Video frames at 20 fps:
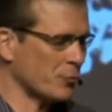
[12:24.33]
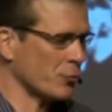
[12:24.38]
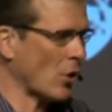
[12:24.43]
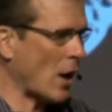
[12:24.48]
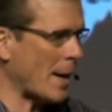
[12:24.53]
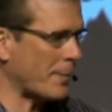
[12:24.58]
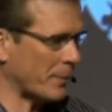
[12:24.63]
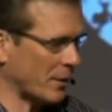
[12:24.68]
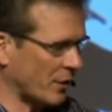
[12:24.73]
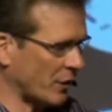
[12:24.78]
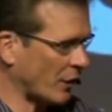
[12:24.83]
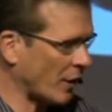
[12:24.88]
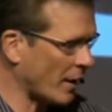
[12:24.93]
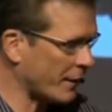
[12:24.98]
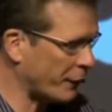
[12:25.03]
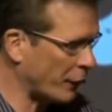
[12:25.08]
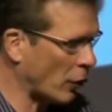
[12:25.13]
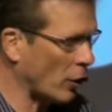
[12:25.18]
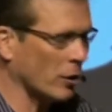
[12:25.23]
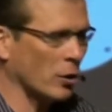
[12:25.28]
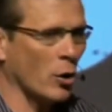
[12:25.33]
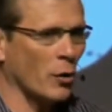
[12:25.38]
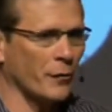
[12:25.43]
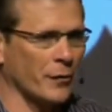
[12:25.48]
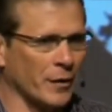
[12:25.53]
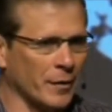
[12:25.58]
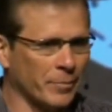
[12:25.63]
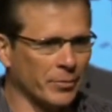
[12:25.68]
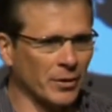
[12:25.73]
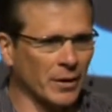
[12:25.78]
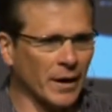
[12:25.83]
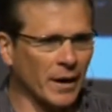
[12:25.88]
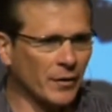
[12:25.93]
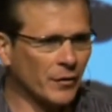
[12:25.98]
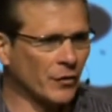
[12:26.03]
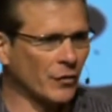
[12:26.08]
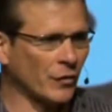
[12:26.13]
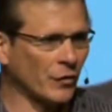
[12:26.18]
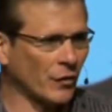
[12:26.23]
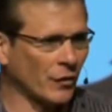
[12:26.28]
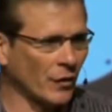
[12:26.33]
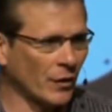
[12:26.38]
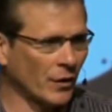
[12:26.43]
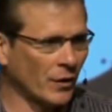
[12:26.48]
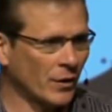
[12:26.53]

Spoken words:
dropping stuff all over the place,